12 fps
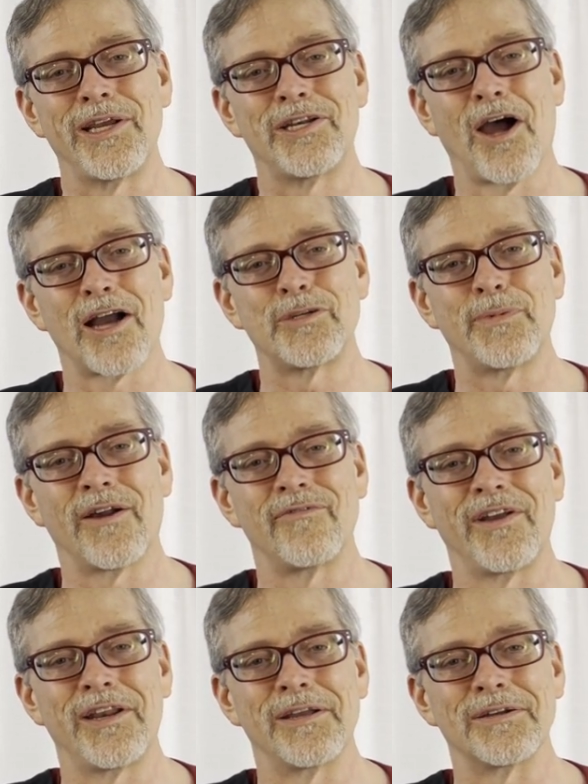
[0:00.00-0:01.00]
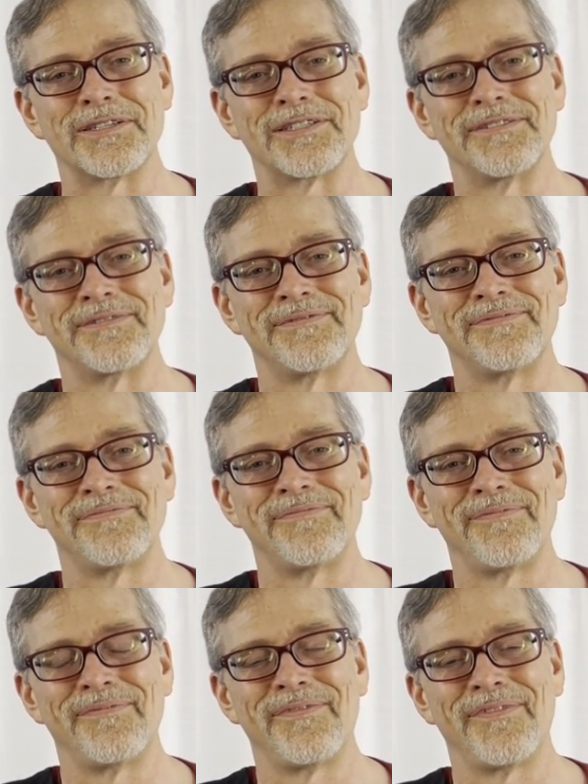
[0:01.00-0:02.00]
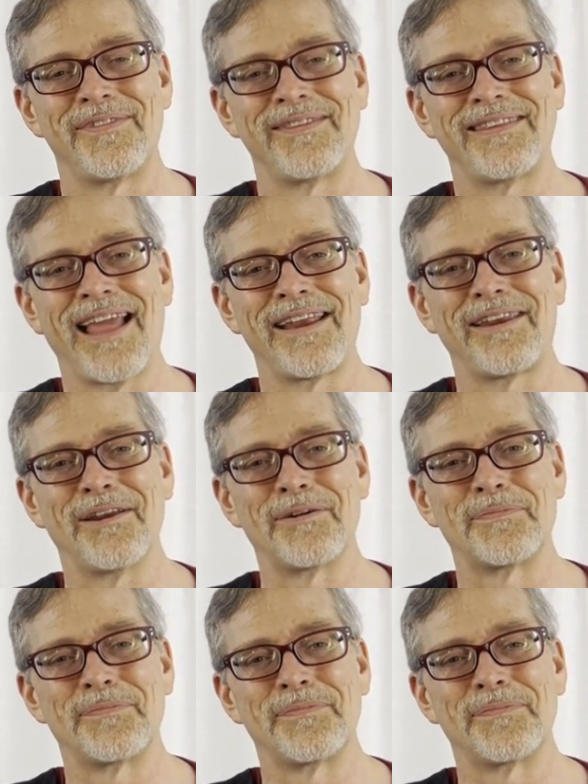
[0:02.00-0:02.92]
B Talks About videos. Thank you.